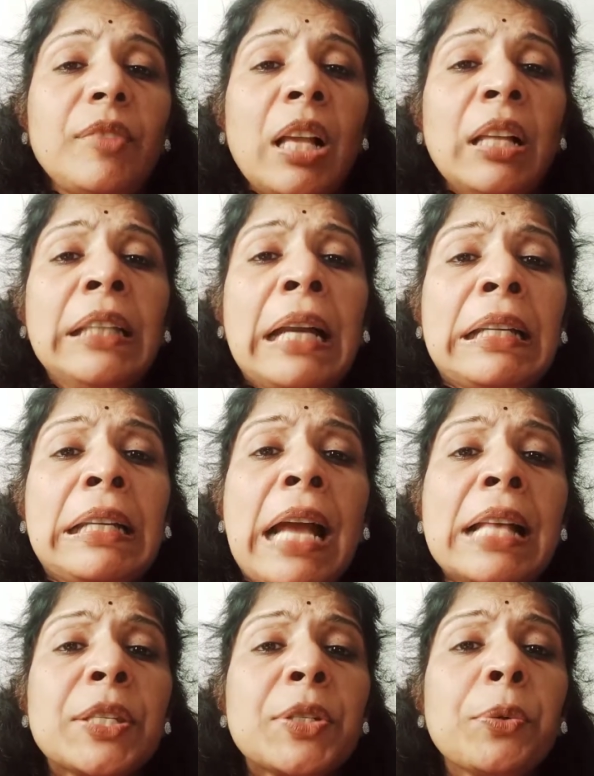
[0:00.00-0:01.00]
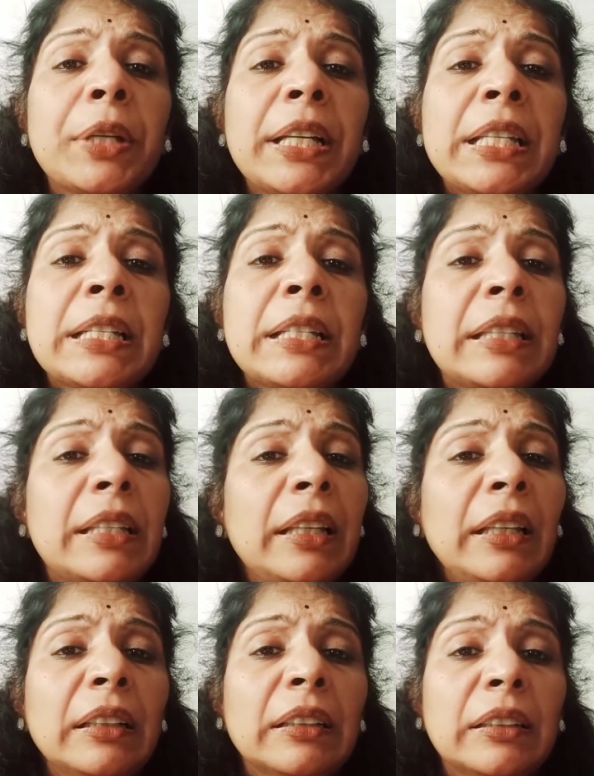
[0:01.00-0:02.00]
that he has donated the
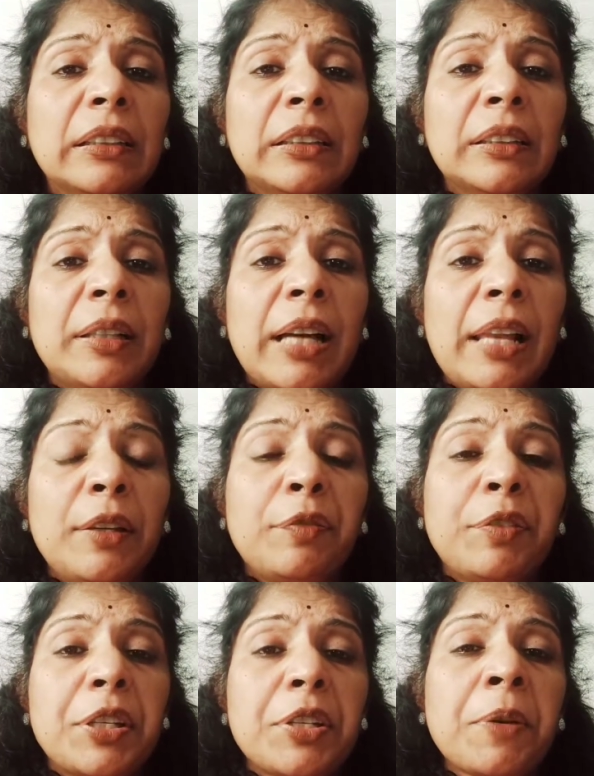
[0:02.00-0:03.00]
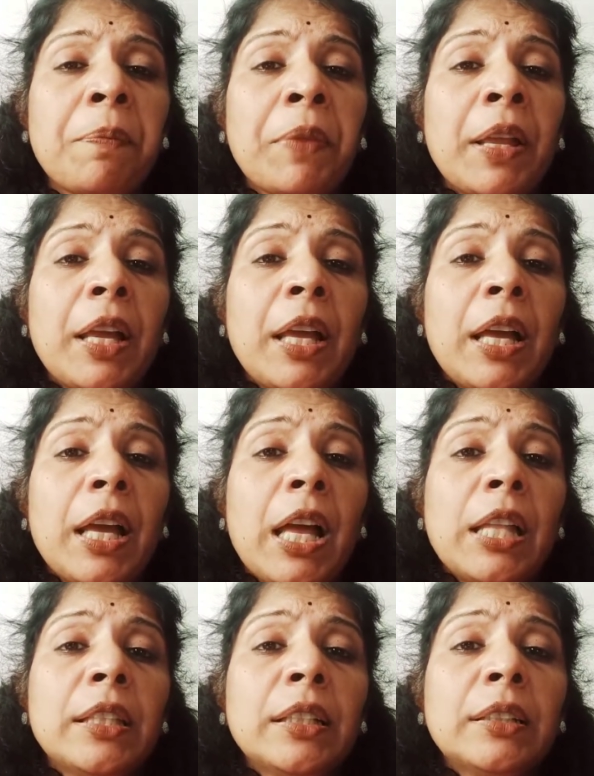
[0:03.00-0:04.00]
elephant
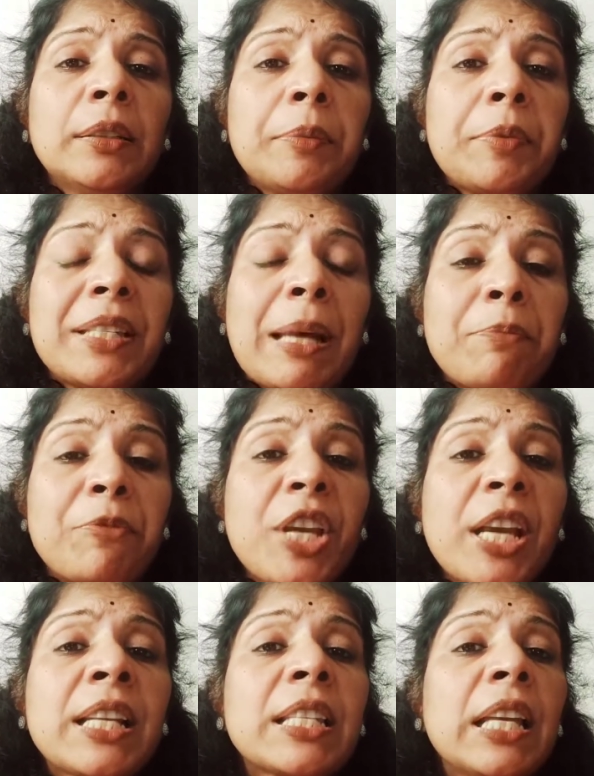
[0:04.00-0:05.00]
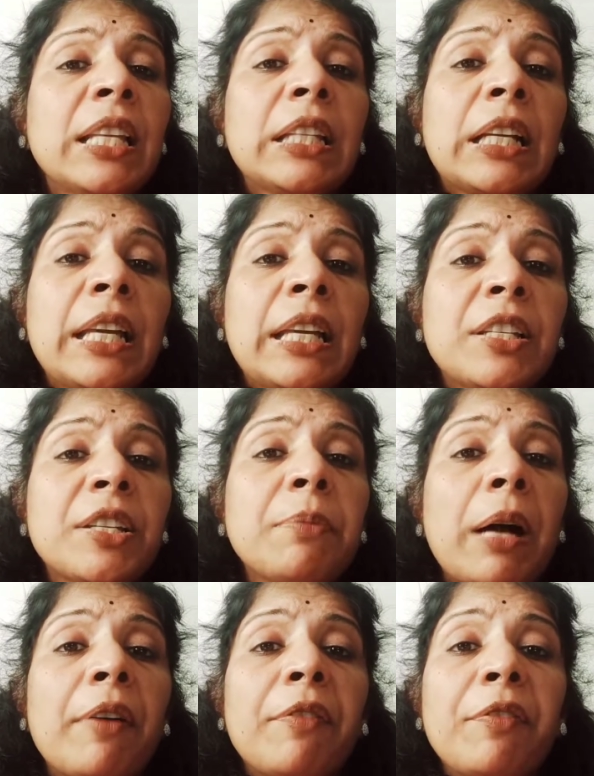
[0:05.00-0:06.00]
the subjects in the kingdom
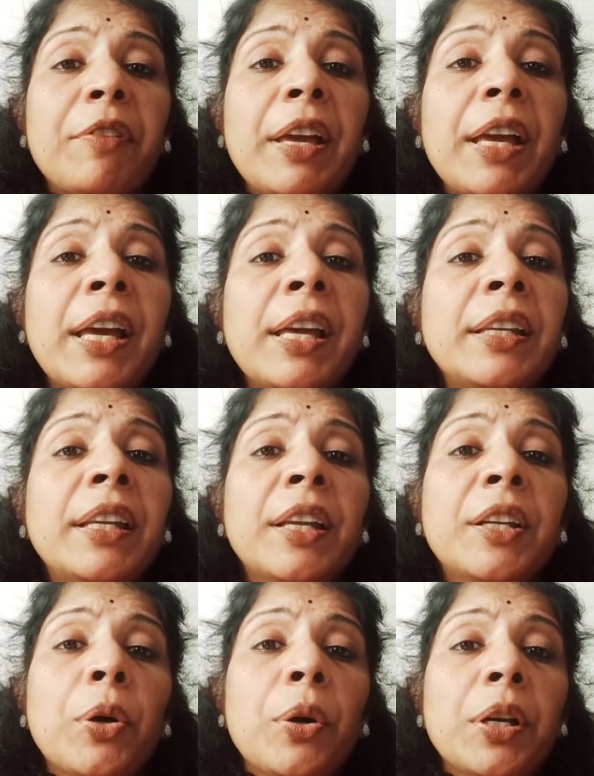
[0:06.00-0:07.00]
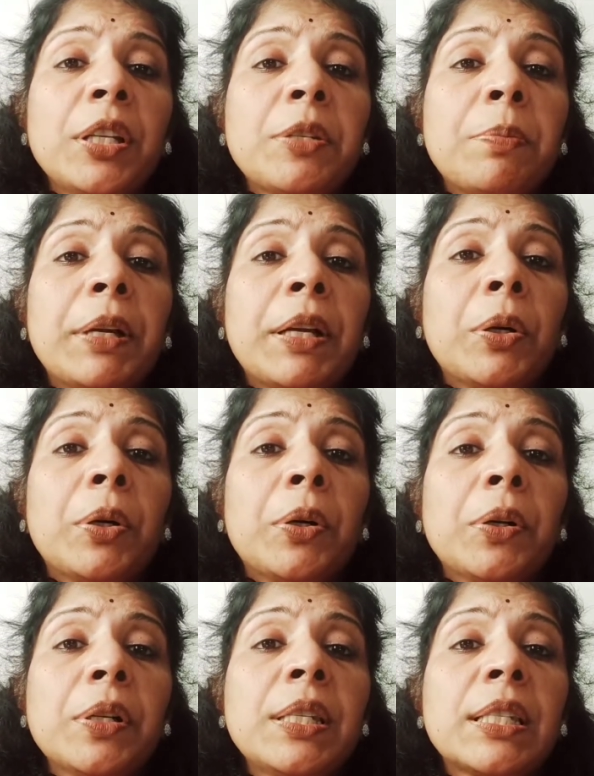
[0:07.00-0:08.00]
are very annoyed
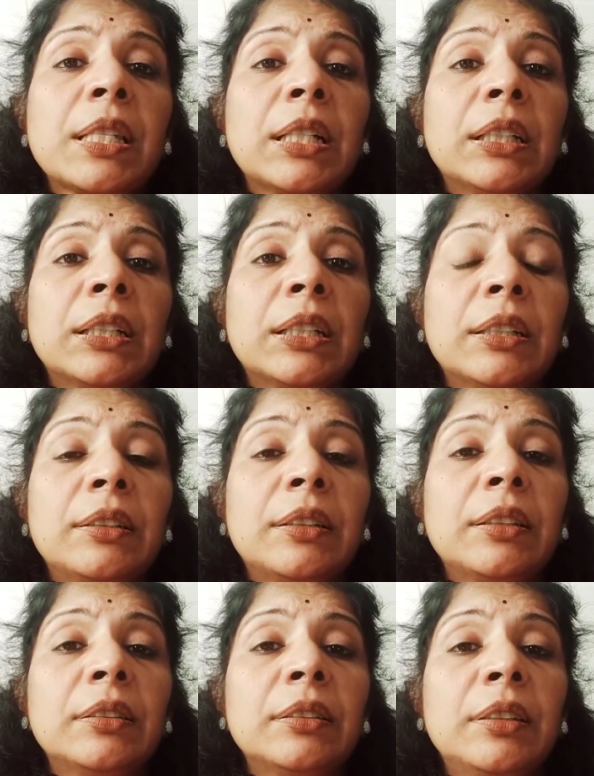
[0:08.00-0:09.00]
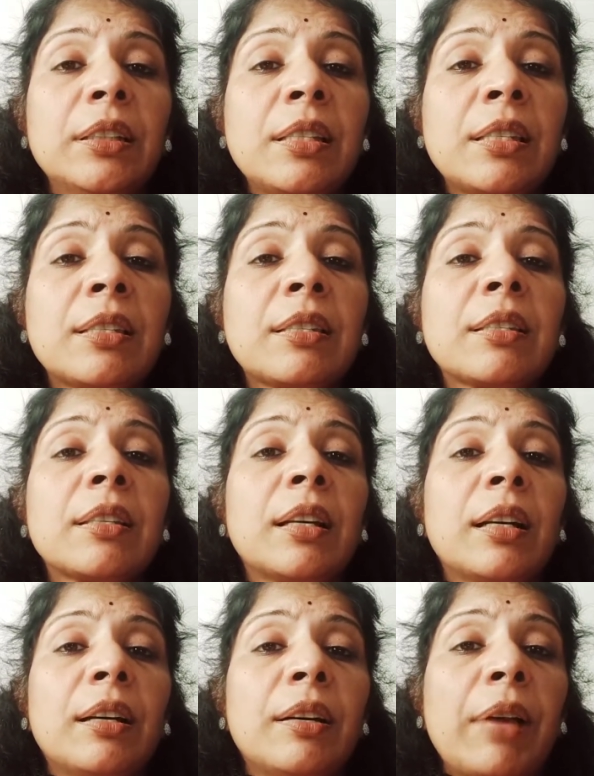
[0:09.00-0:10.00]
because uh, th this
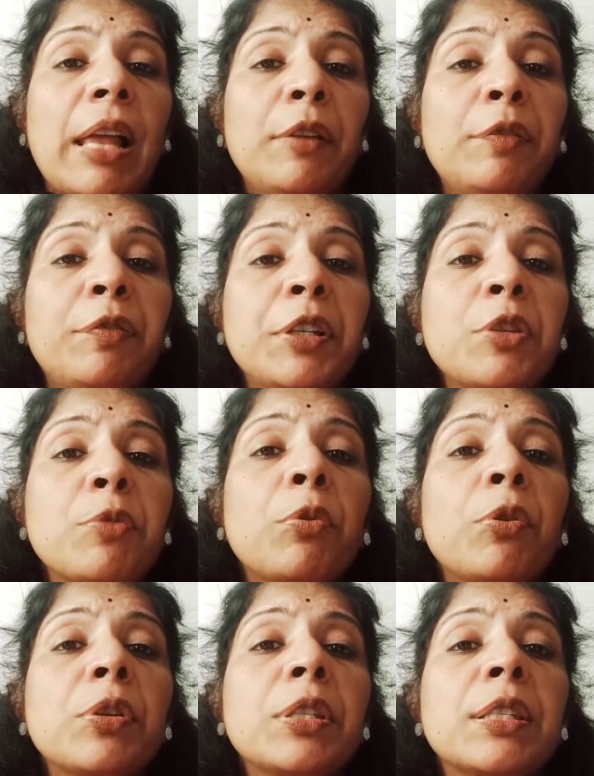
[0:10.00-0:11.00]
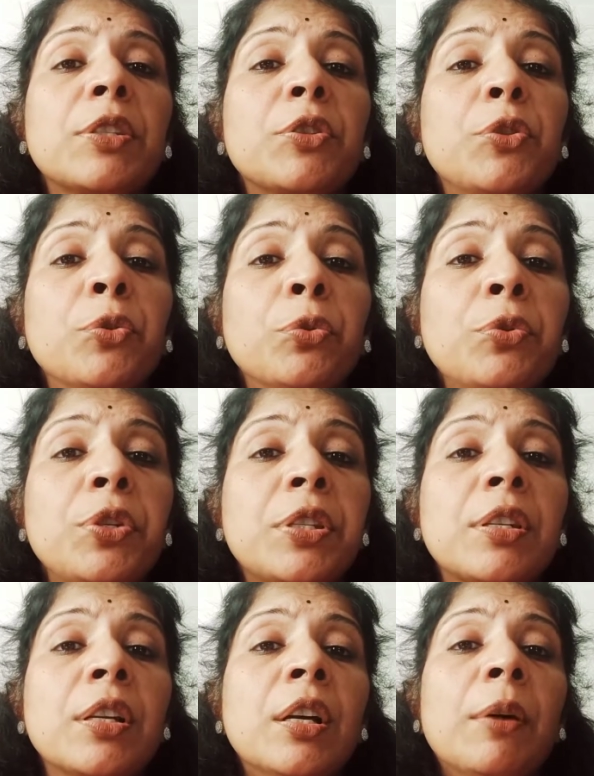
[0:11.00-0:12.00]
uh, elephant was
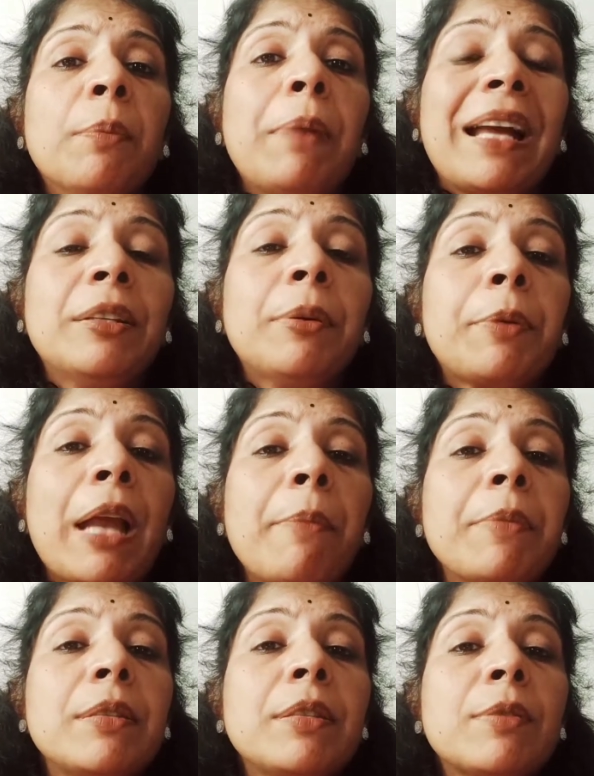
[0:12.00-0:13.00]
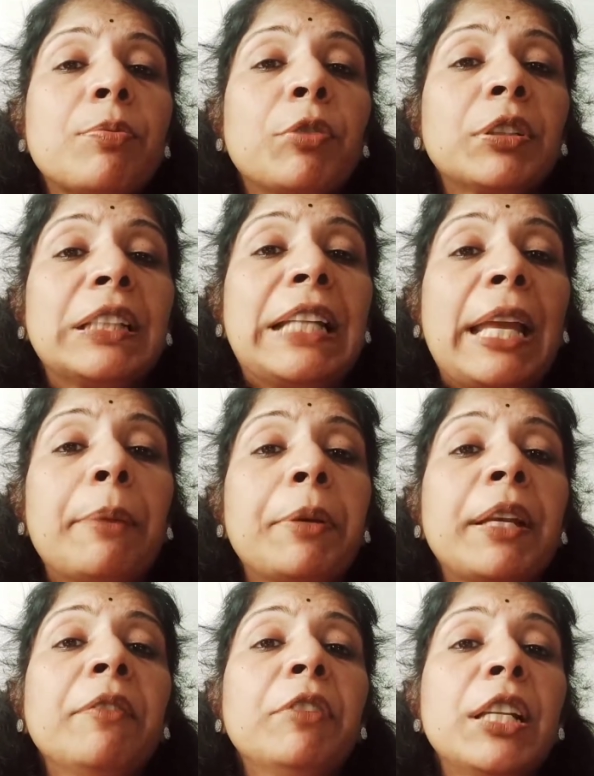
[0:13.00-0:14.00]
used by the Brahmins for the
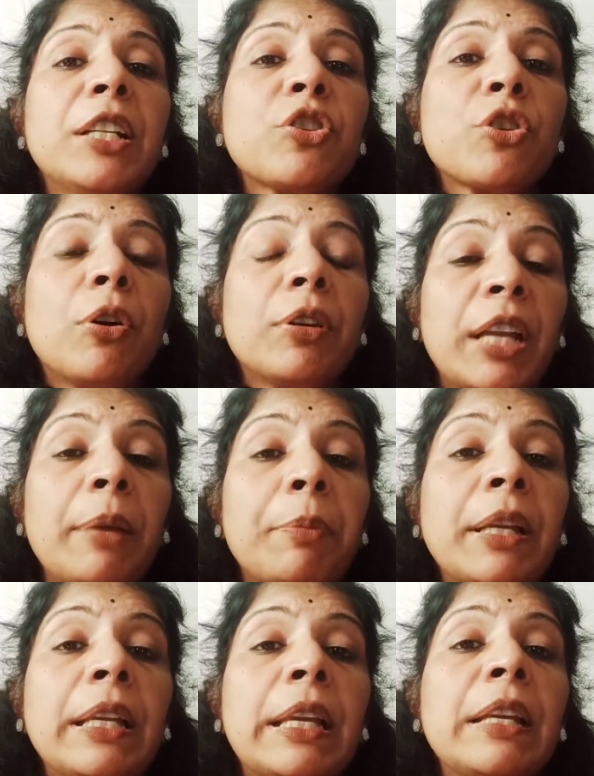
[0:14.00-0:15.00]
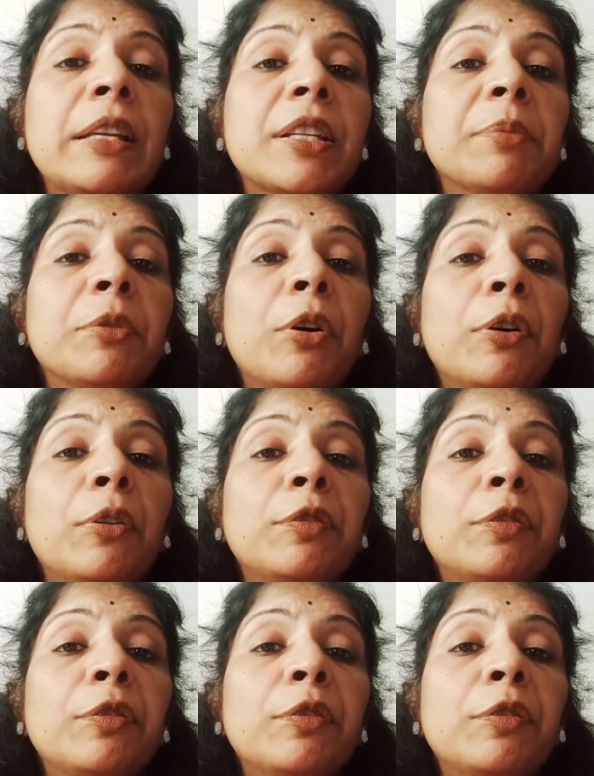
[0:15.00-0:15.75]
neighboring village or neighboring kingdom of